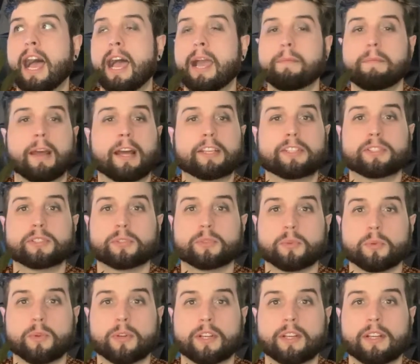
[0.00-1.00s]
I'm not
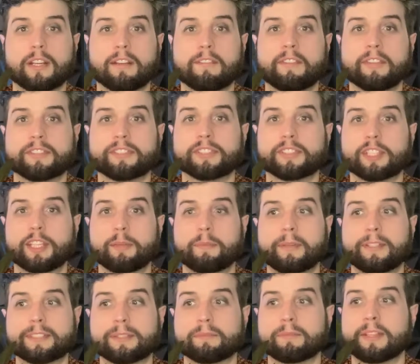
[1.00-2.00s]
sure if this is going to
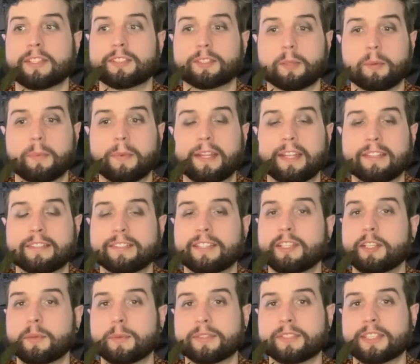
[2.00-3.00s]
be something that's going to be
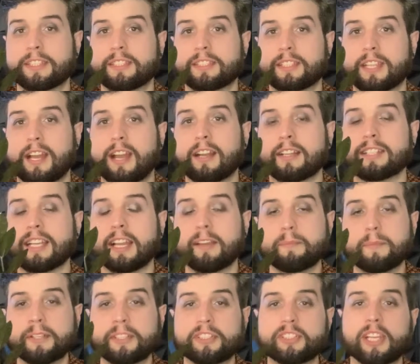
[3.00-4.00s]
continuously stocked.
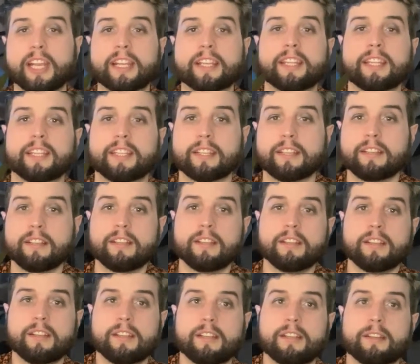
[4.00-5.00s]
I've been checking
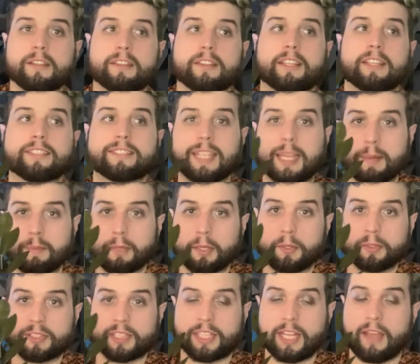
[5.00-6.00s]
the same
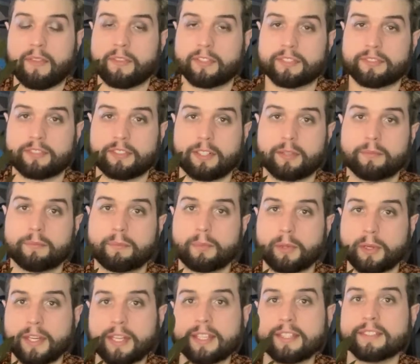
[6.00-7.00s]
Lowe's I got this from
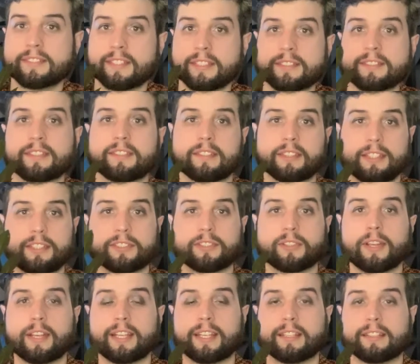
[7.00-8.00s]
pretty consistently,
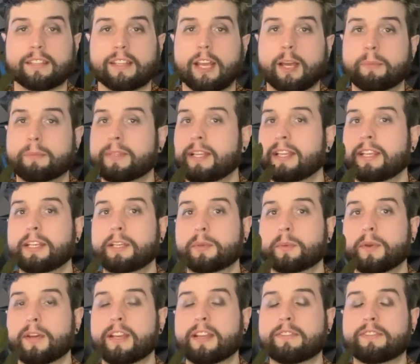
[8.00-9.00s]
so I can update
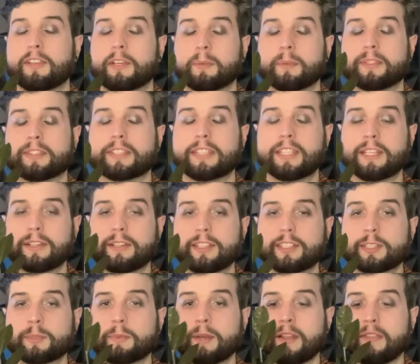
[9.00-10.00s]
anyone if anyone's
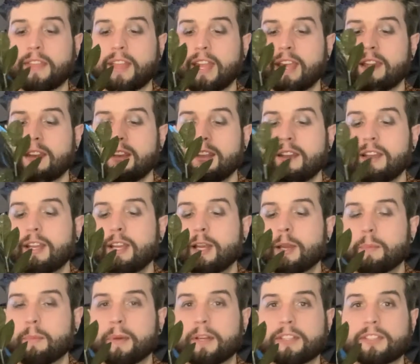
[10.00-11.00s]
curious about that.
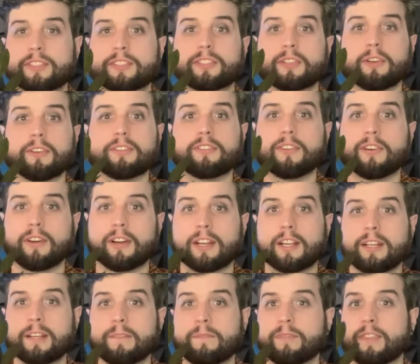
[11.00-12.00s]
But so
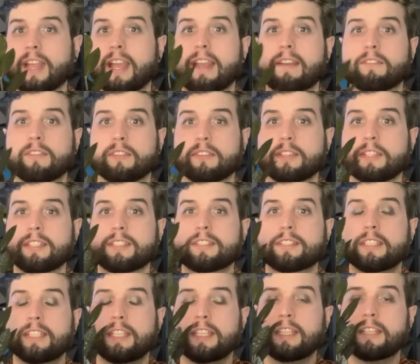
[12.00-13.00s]
far, I've only
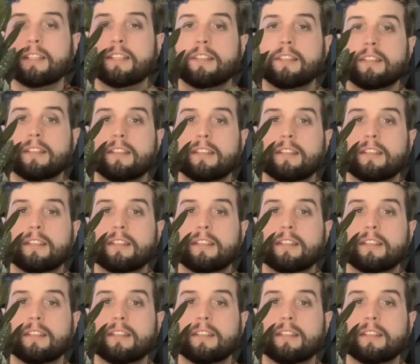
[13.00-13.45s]
seen